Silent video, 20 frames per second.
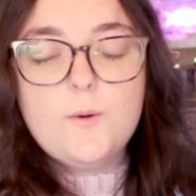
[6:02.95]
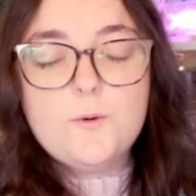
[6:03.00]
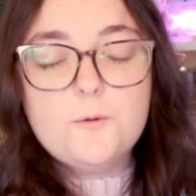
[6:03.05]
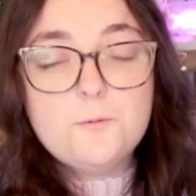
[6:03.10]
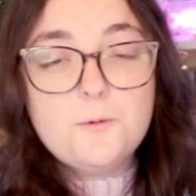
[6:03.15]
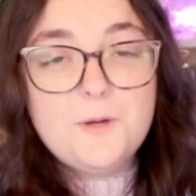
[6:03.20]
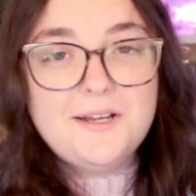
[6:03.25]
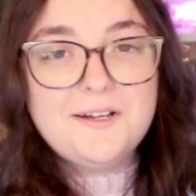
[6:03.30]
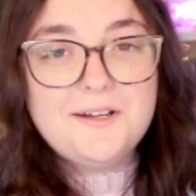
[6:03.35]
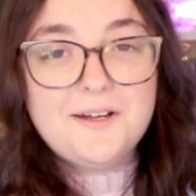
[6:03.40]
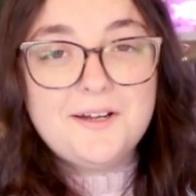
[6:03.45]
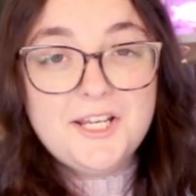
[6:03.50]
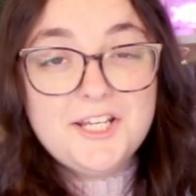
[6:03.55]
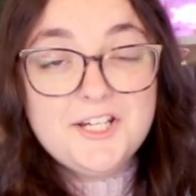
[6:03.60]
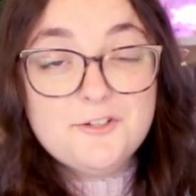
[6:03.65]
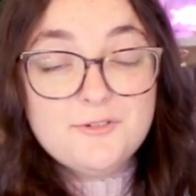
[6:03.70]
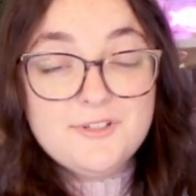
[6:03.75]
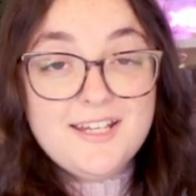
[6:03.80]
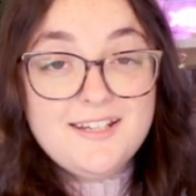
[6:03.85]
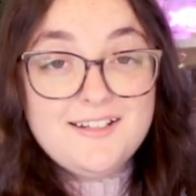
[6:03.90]
When I
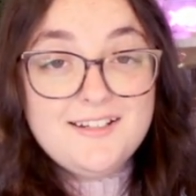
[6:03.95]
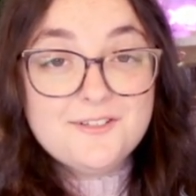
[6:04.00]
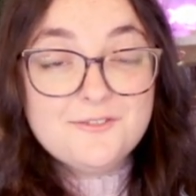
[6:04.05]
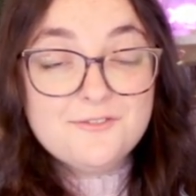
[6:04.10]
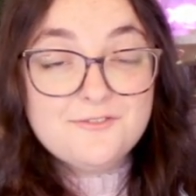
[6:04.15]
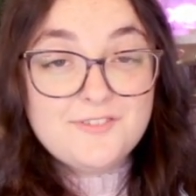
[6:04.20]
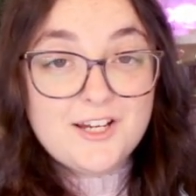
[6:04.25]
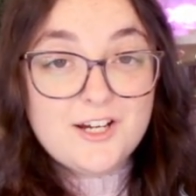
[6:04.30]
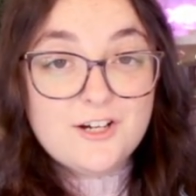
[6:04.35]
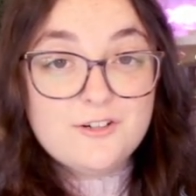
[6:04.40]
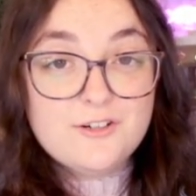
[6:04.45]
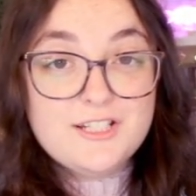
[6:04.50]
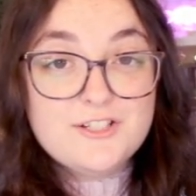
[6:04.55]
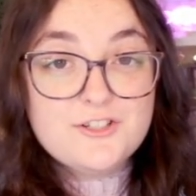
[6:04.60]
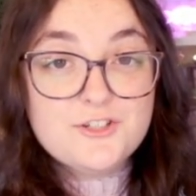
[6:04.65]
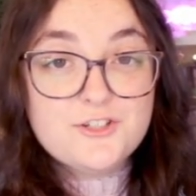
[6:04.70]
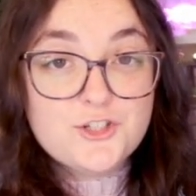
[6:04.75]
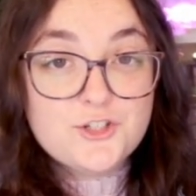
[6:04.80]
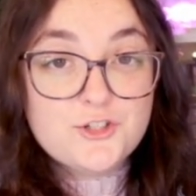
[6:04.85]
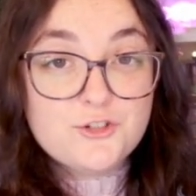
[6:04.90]
created a fairy
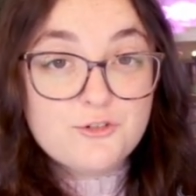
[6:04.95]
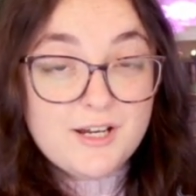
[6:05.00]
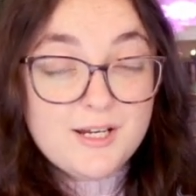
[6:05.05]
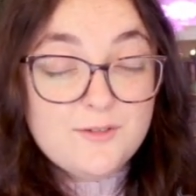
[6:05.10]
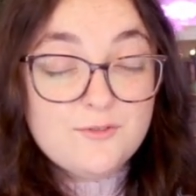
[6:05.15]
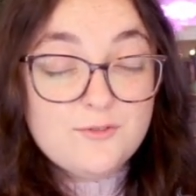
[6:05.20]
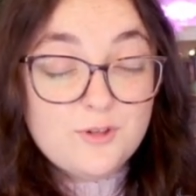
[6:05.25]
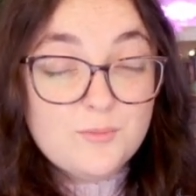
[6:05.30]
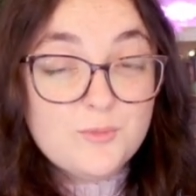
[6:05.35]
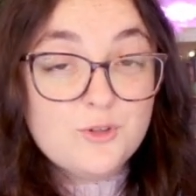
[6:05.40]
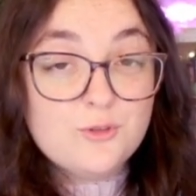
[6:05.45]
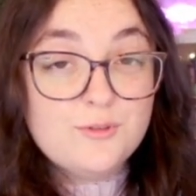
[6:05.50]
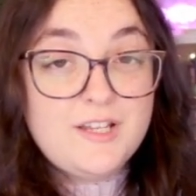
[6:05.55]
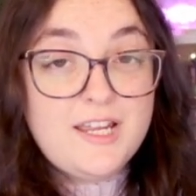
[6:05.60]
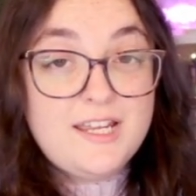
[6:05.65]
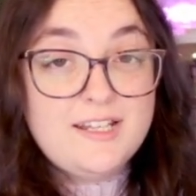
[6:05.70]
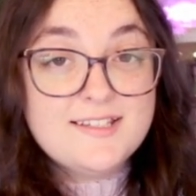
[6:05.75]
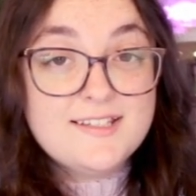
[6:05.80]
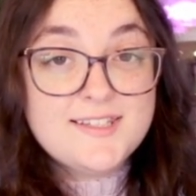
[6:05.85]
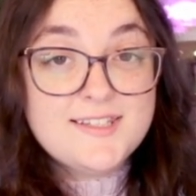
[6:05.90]
straight from
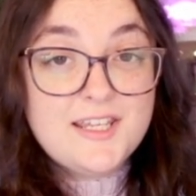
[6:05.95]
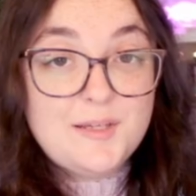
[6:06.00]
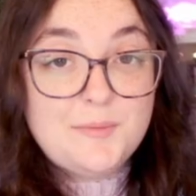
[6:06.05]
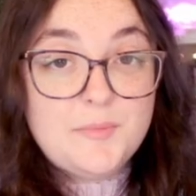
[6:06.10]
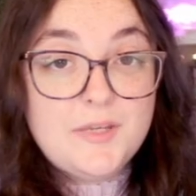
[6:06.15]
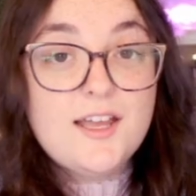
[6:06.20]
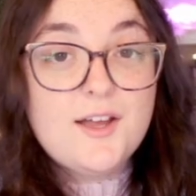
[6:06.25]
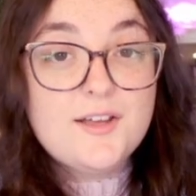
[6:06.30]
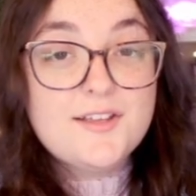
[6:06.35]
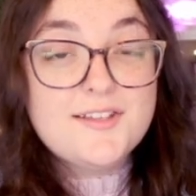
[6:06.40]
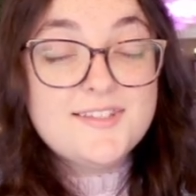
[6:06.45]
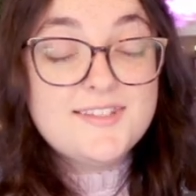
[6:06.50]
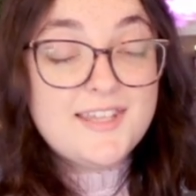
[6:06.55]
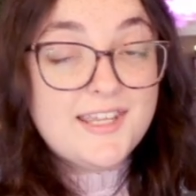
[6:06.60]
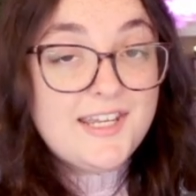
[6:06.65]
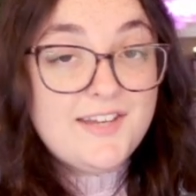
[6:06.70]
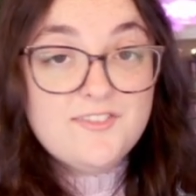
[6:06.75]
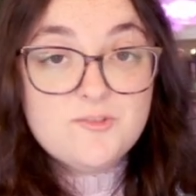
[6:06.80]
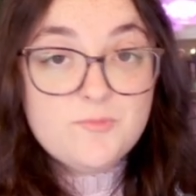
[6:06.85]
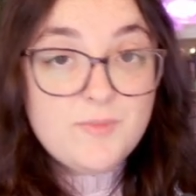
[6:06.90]
Create-A-Sim,
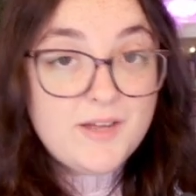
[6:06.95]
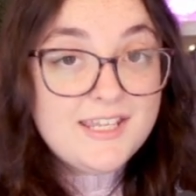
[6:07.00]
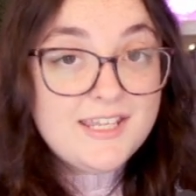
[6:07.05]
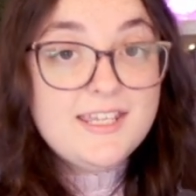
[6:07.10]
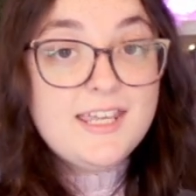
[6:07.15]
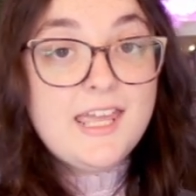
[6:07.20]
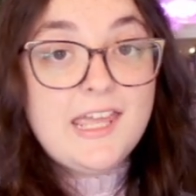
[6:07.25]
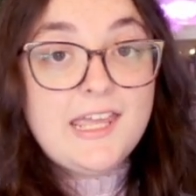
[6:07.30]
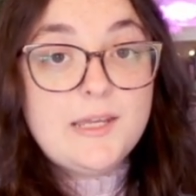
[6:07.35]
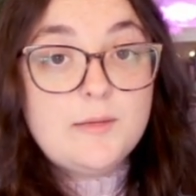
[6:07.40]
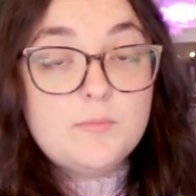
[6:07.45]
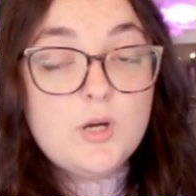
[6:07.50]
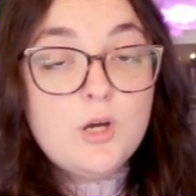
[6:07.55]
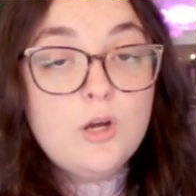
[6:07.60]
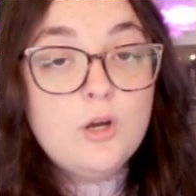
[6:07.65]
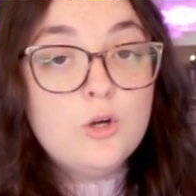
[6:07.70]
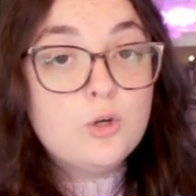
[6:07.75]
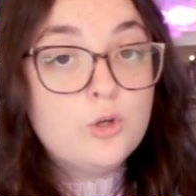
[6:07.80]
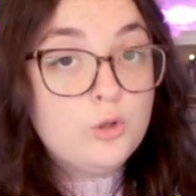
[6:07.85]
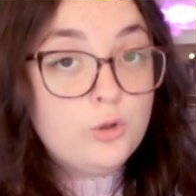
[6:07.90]
saved my game,
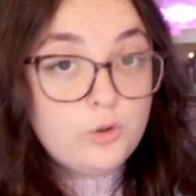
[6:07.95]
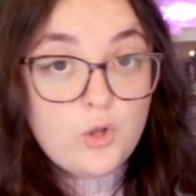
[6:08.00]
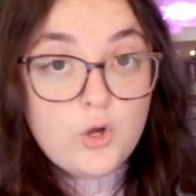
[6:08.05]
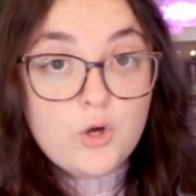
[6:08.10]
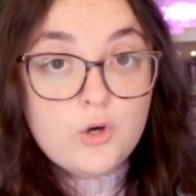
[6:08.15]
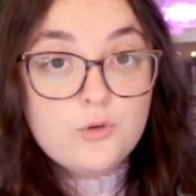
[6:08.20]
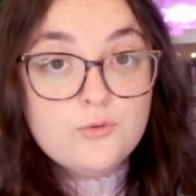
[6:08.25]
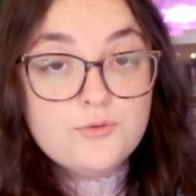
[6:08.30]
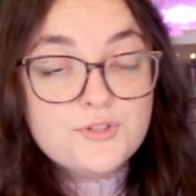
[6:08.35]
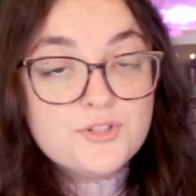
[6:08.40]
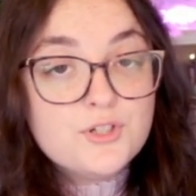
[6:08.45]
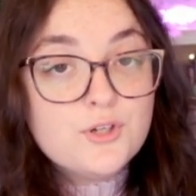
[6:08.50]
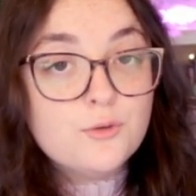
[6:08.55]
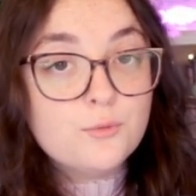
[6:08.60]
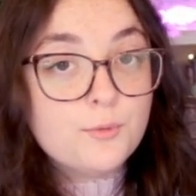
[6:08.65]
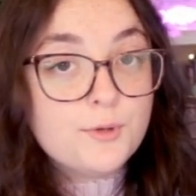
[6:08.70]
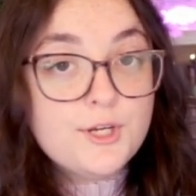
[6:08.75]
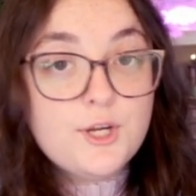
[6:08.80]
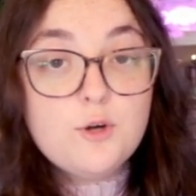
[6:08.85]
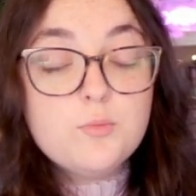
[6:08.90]
closed,
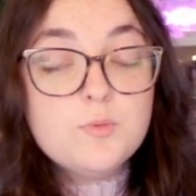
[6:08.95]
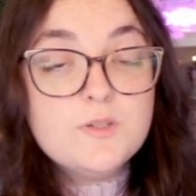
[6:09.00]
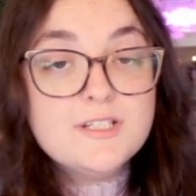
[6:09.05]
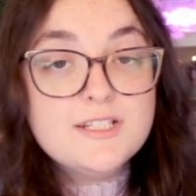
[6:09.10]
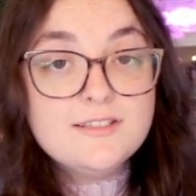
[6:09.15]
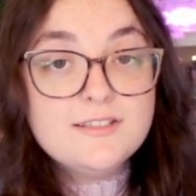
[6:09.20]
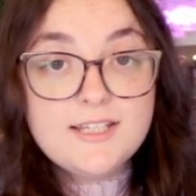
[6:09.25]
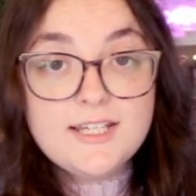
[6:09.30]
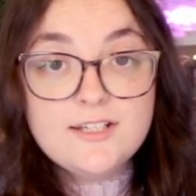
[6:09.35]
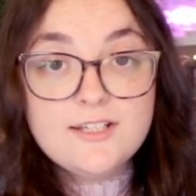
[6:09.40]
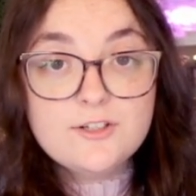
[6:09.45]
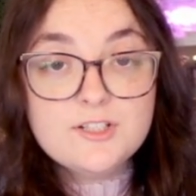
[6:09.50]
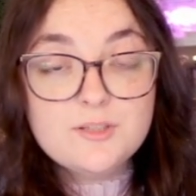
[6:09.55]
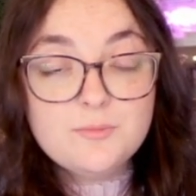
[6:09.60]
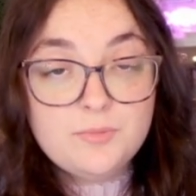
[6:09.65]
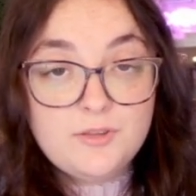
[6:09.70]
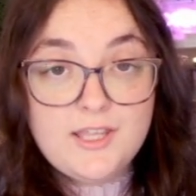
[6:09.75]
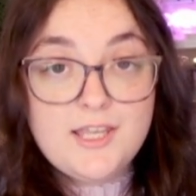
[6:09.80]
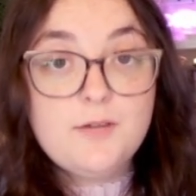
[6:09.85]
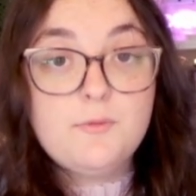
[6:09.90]
reopened it later to
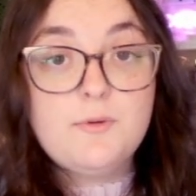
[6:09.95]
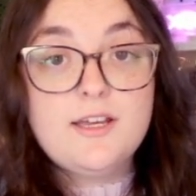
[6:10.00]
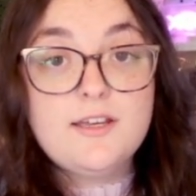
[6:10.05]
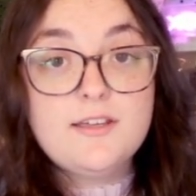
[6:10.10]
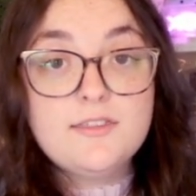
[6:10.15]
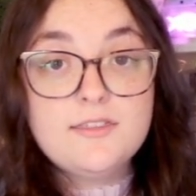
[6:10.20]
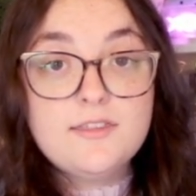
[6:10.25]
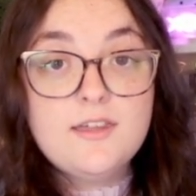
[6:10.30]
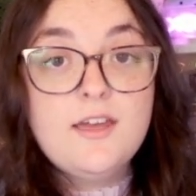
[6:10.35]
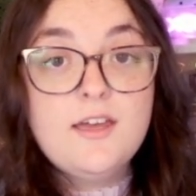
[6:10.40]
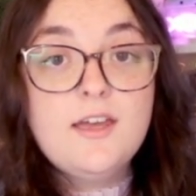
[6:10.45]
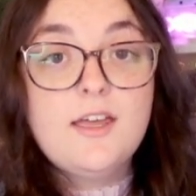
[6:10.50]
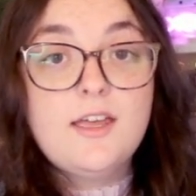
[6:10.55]
play with,